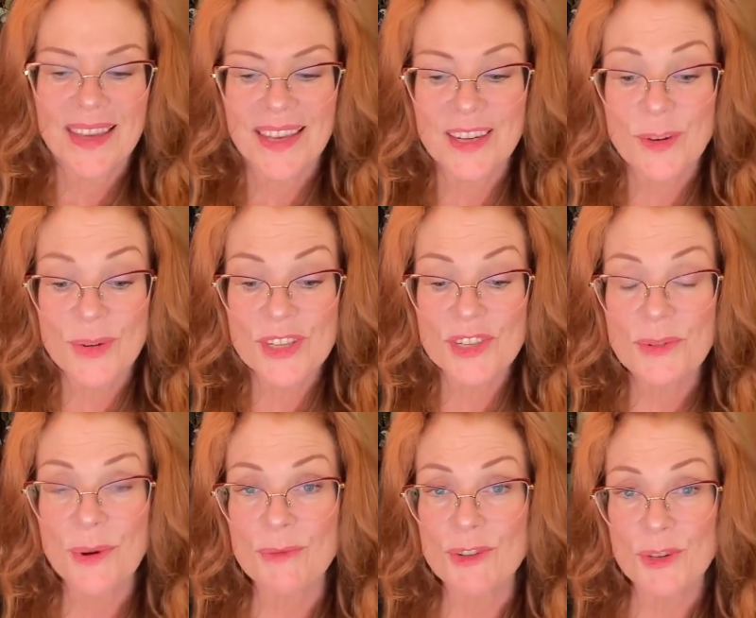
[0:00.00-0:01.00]
Increase
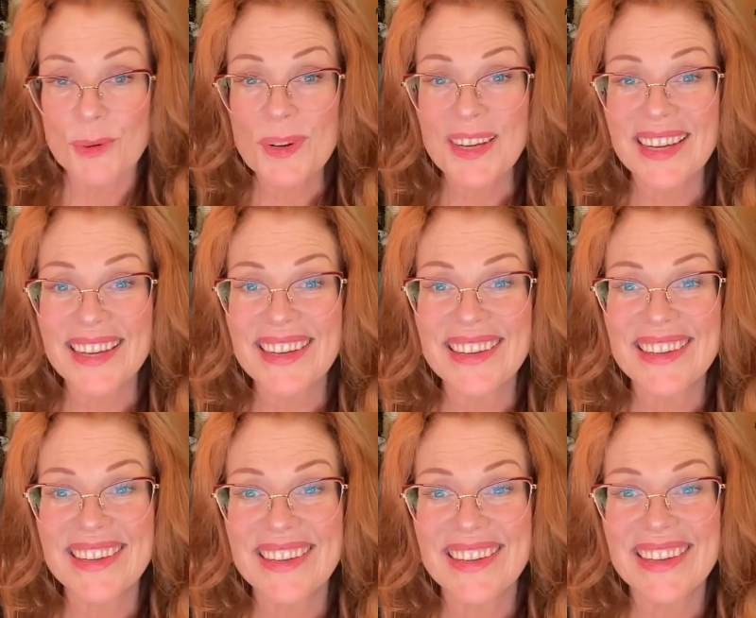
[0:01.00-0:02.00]
your own joy.
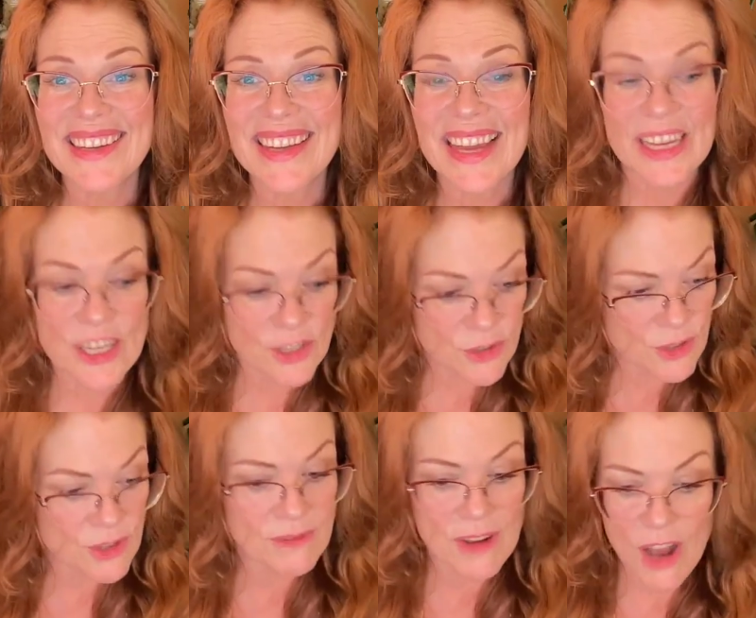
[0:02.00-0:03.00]
And
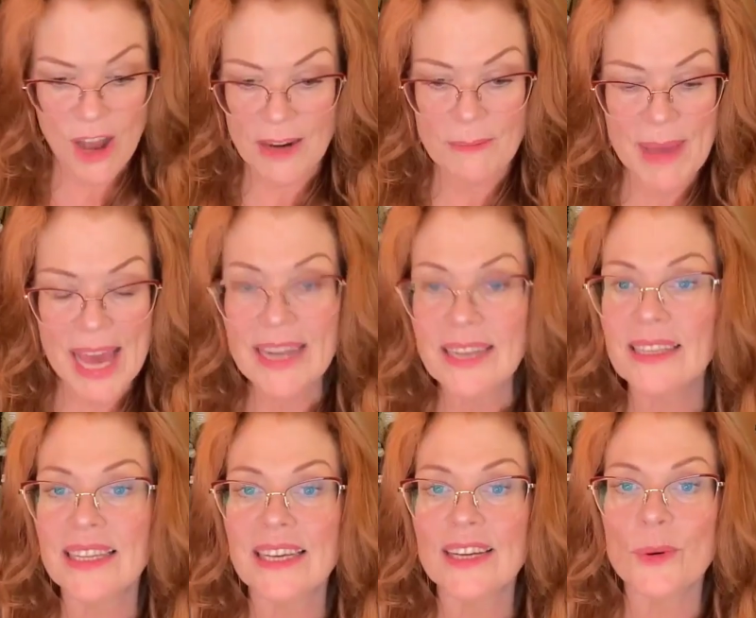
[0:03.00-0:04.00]
you're
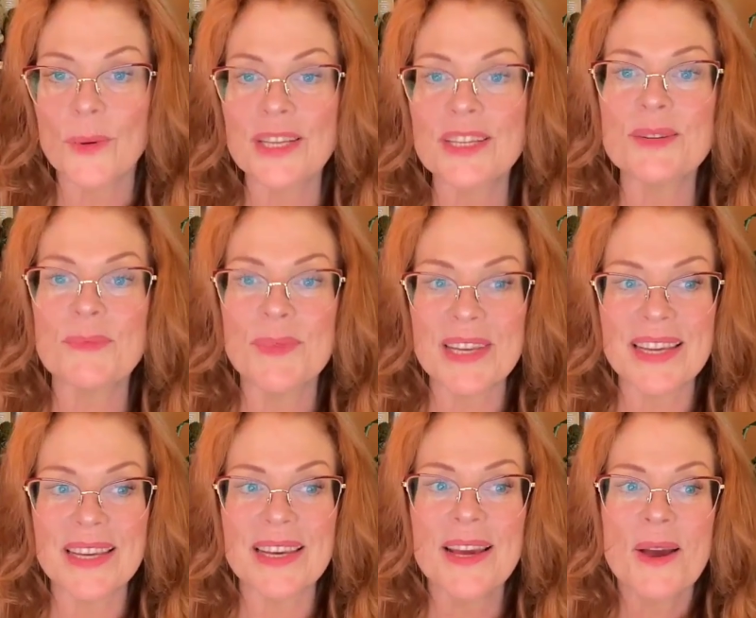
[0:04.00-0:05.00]
automatically going to
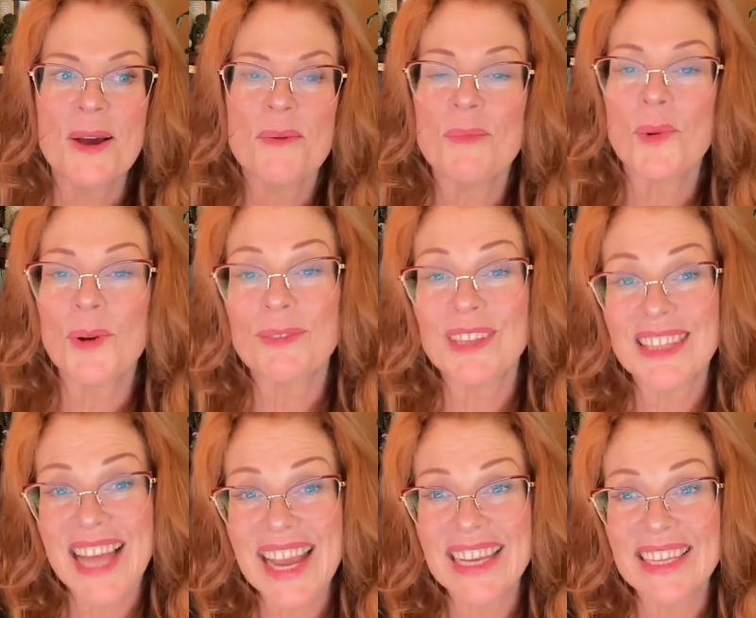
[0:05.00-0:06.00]
be more of a
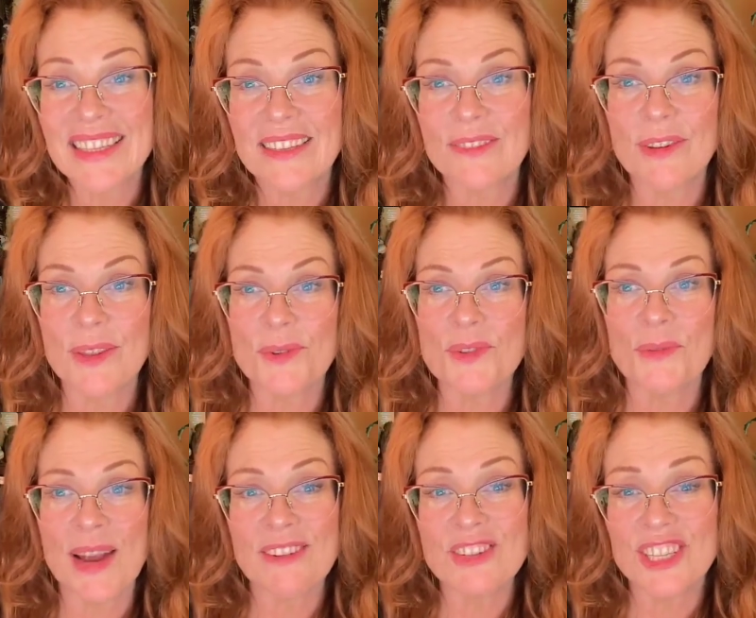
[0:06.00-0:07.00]
light for those
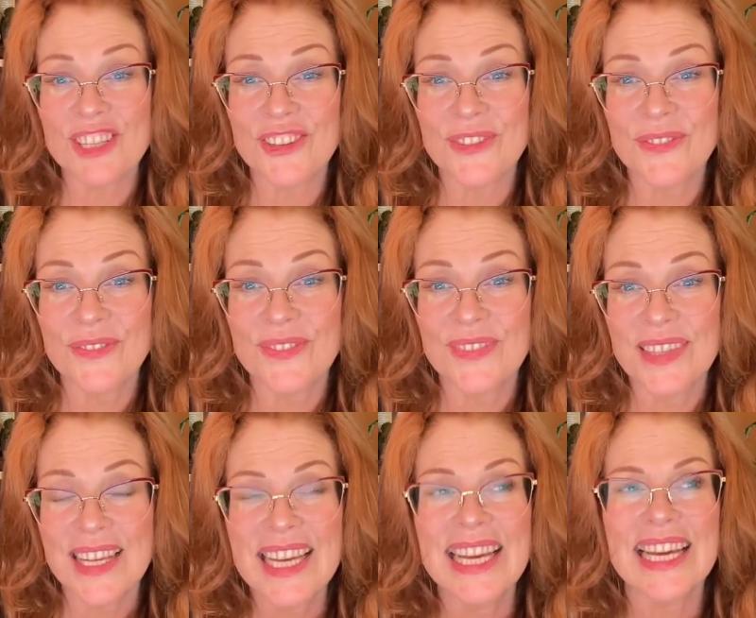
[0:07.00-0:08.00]
around you.
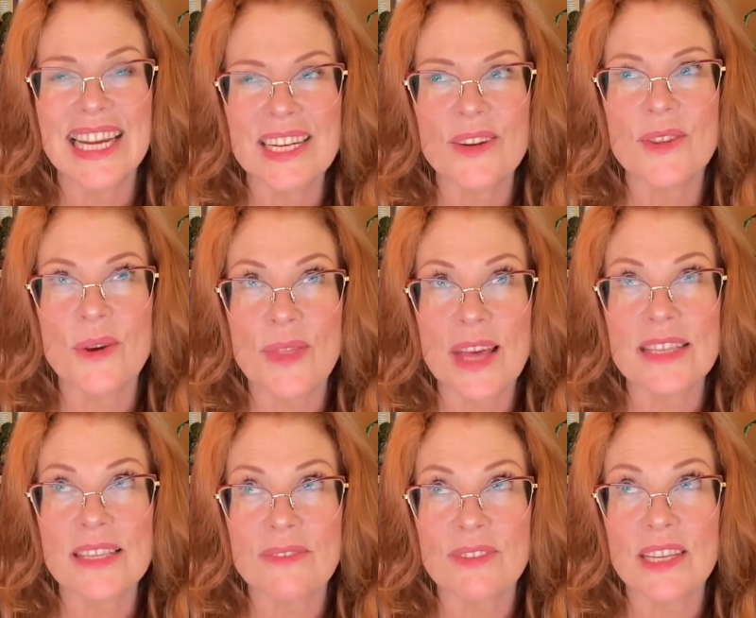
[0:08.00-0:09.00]
I don't know
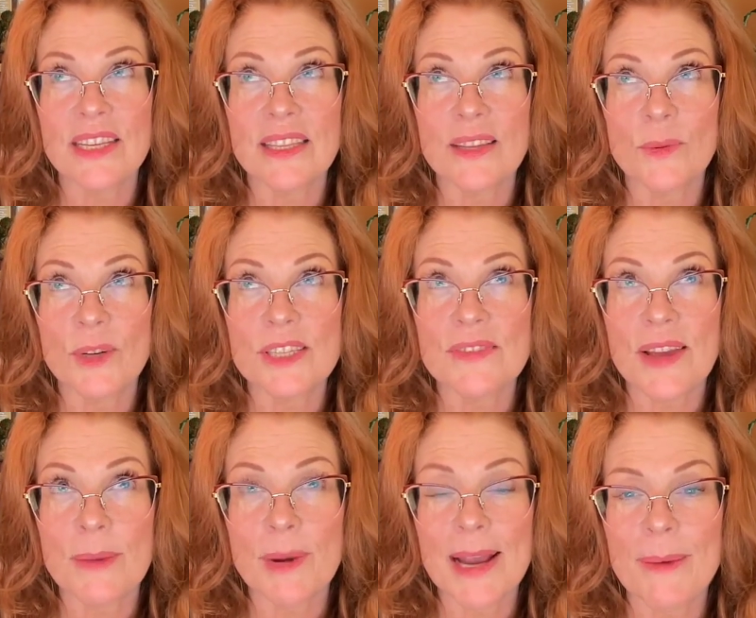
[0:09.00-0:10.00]
that's the words of
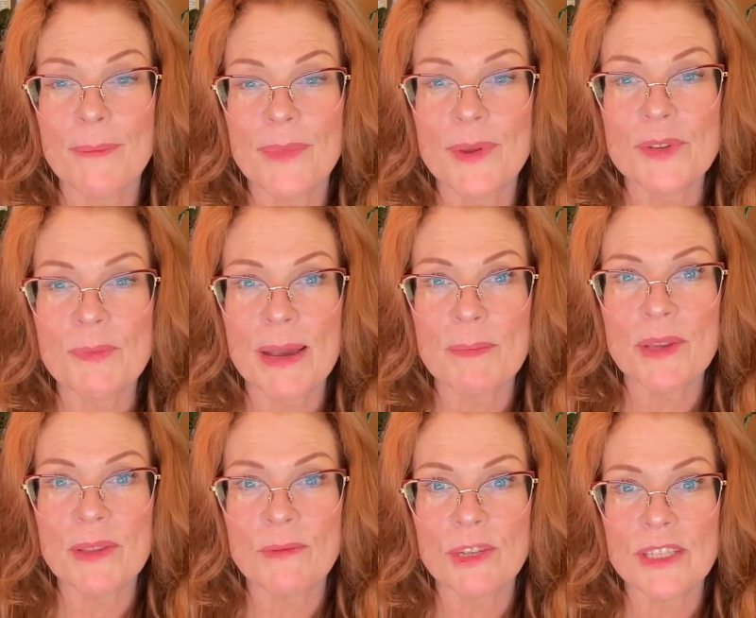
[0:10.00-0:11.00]
Abraham. Those might be
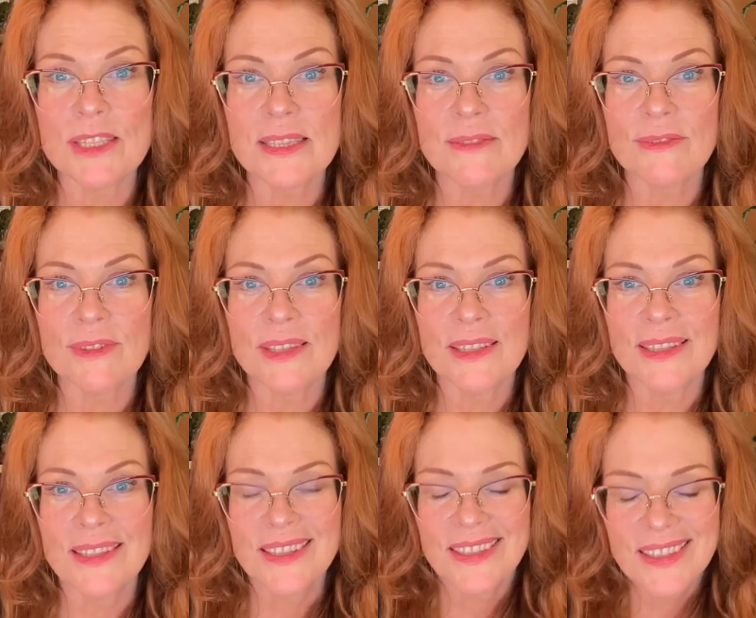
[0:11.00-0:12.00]
the words of
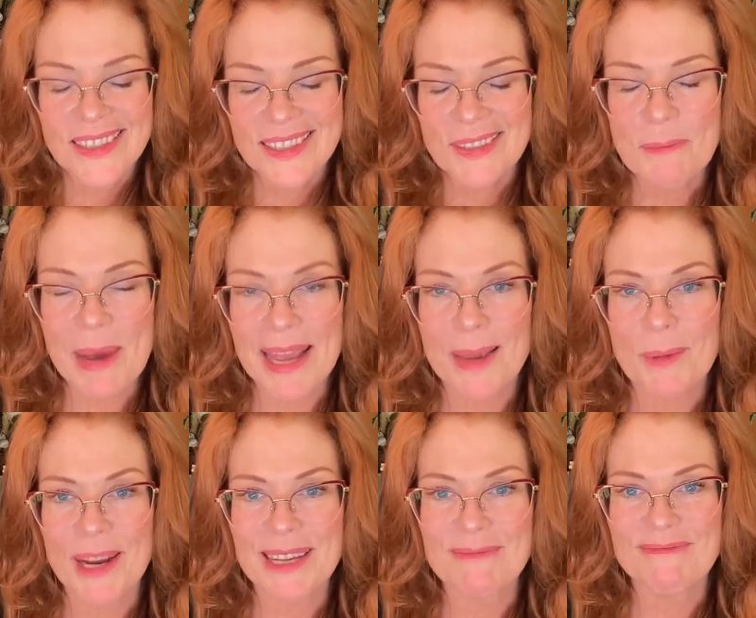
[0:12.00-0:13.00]
my
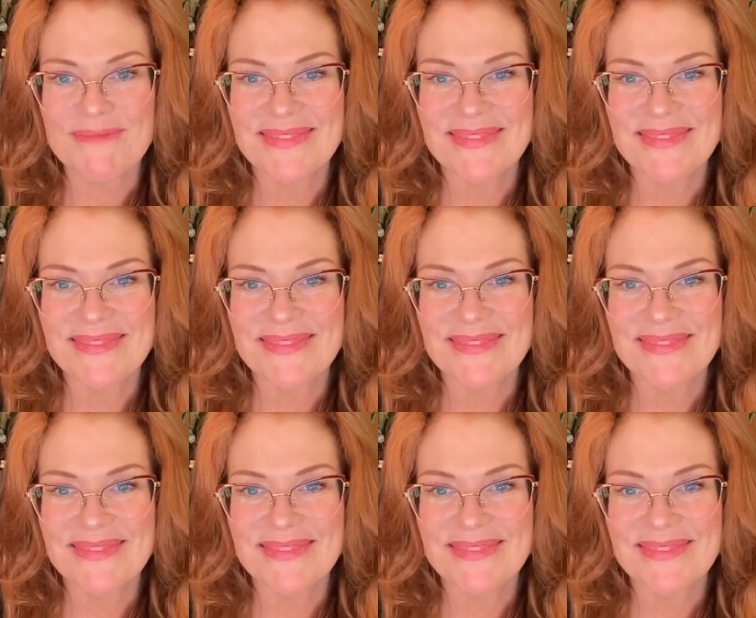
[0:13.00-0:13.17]
Abraham.